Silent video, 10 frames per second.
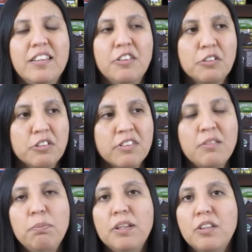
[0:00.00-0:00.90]
you're
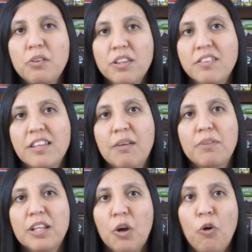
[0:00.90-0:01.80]
simply doing the same
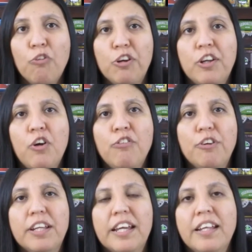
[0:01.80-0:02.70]
thing over and over
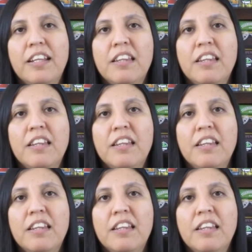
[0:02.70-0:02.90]
again